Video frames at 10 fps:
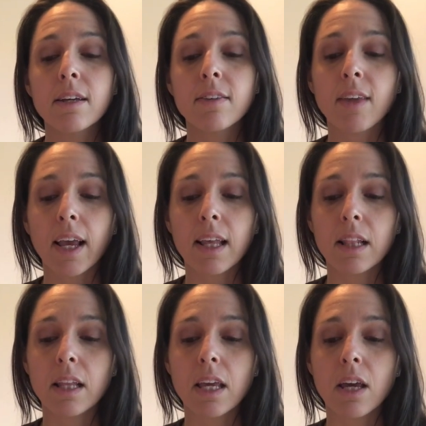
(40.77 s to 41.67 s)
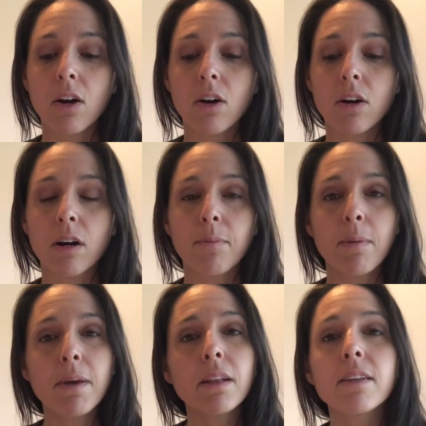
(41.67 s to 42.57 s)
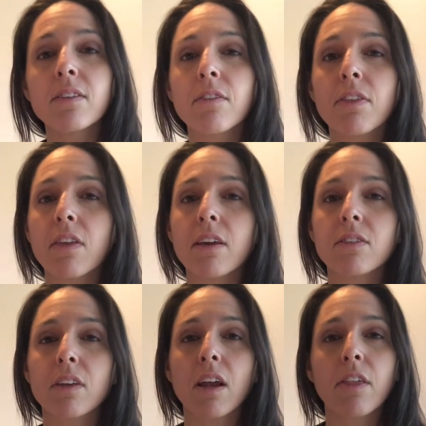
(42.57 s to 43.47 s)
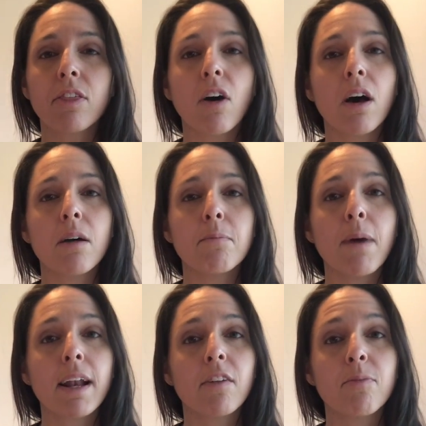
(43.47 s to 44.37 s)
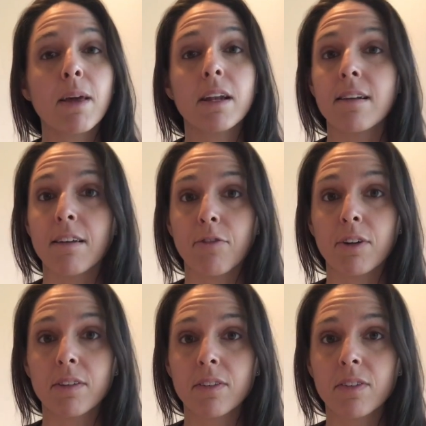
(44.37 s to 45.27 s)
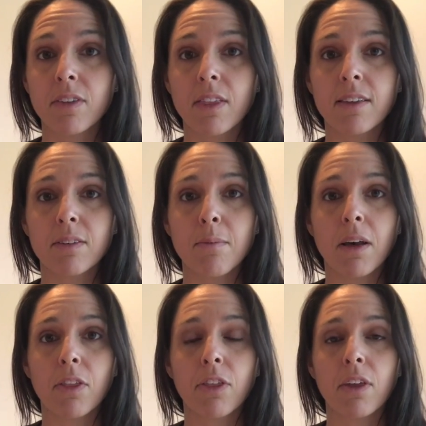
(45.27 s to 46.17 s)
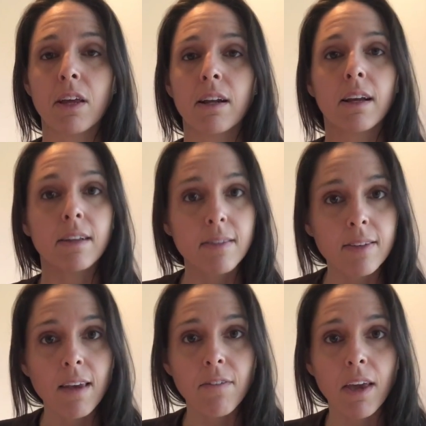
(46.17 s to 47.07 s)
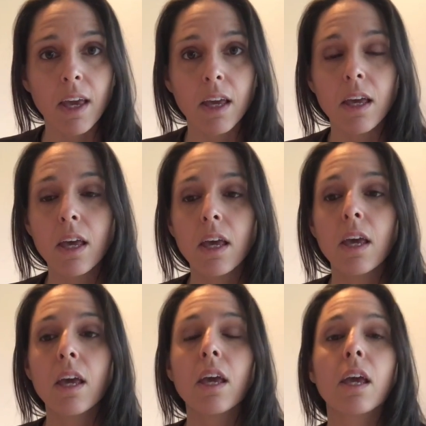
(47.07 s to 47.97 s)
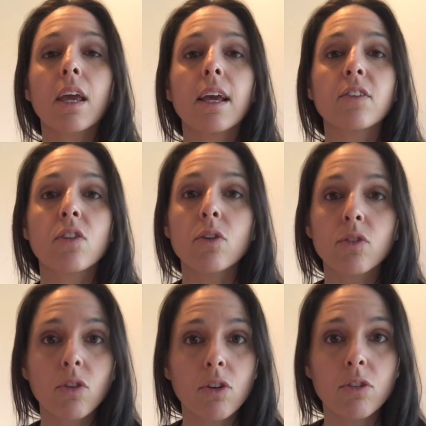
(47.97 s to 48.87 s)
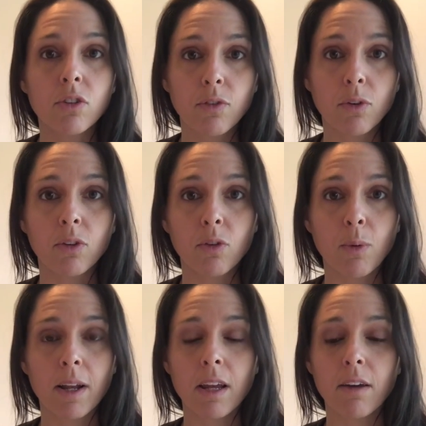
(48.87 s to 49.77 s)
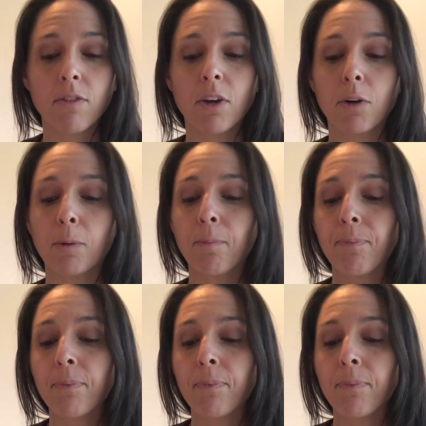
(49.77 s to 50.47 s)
Secondly, are maybe a list of things that I thought might have made a difference this month in conceiving, in case those are useful to any of you.